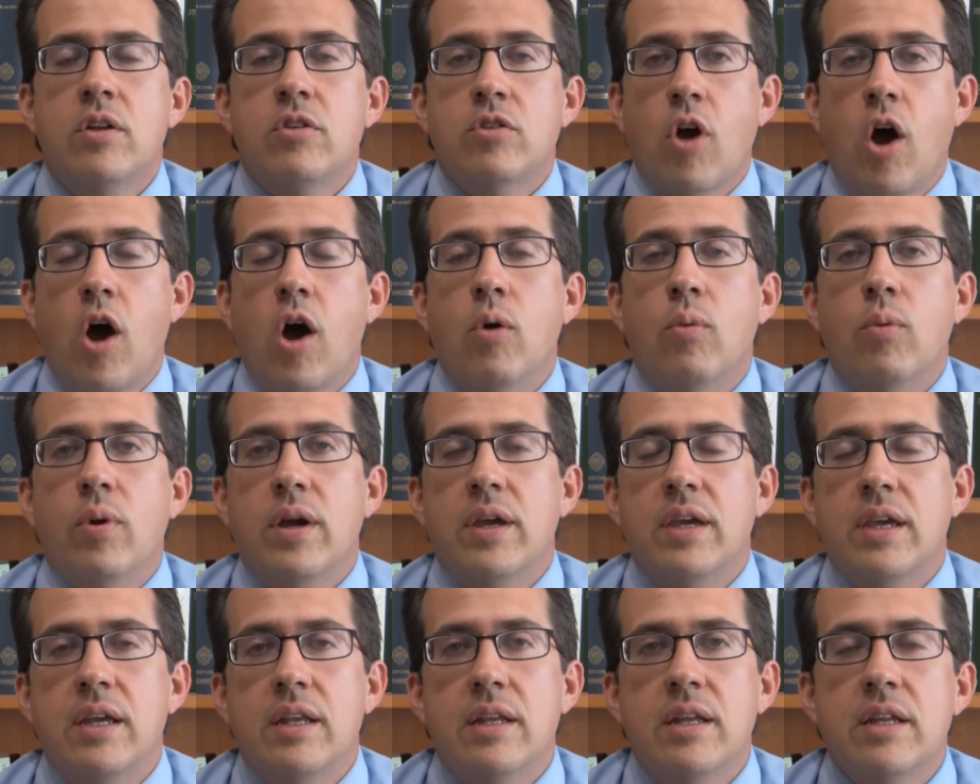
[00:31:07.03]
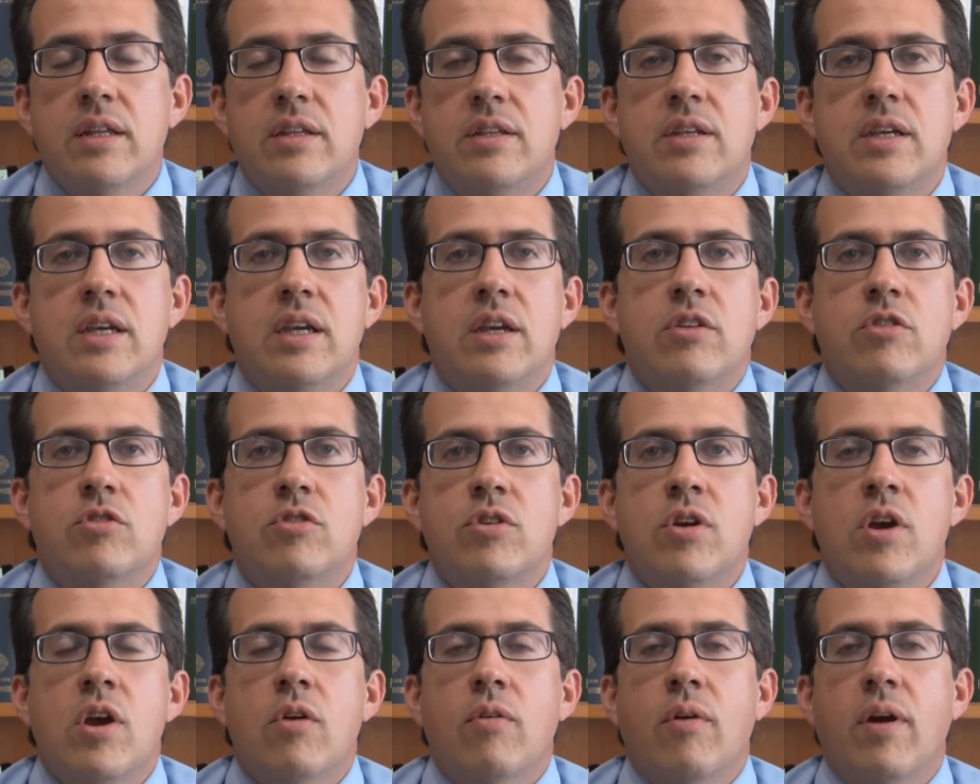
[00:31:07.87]
taught what he did teach.
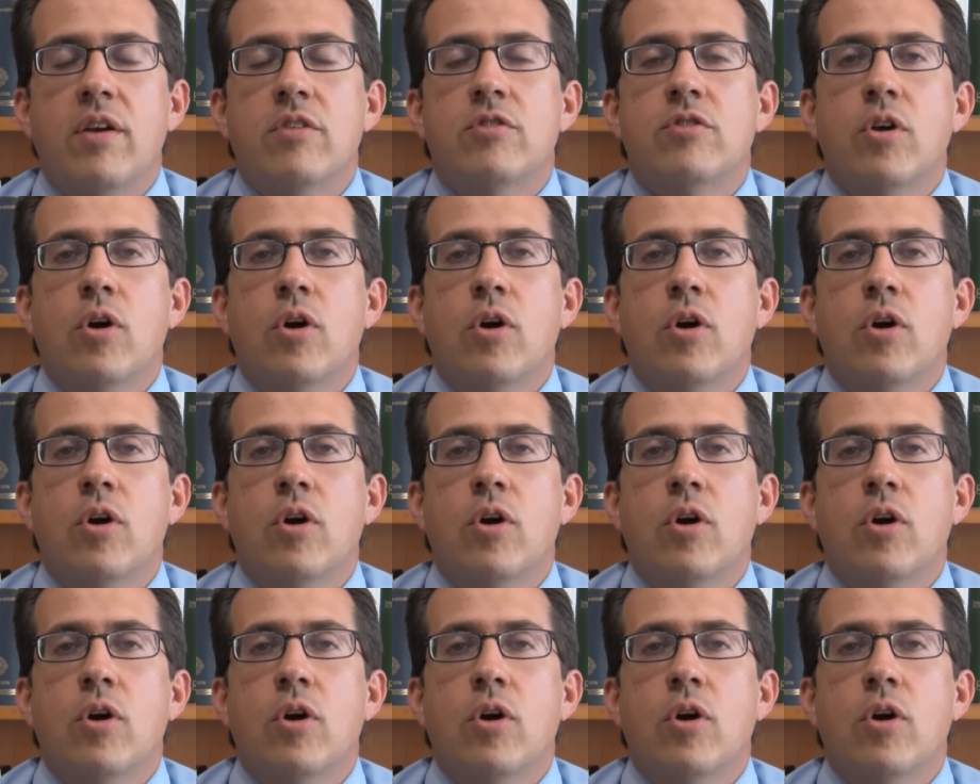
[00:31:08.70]
Right?